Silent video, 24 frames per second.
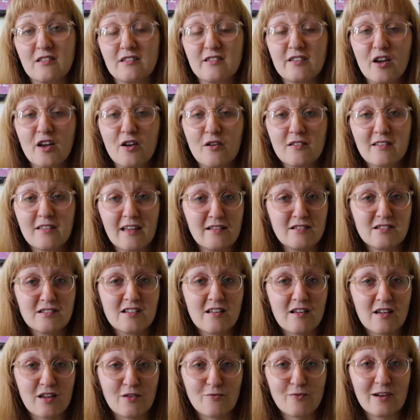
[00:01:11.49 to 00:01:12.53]
So it sounds
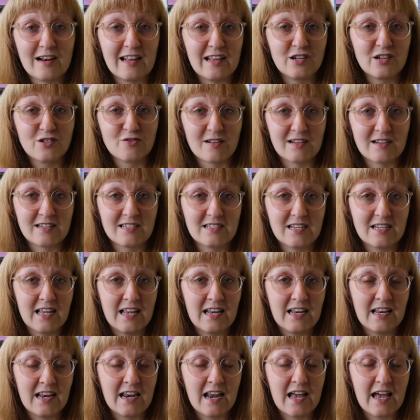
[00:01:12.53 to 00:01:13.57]
like a really
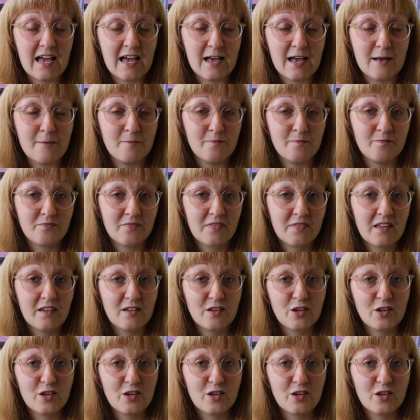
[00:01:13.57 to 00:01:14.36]
interesting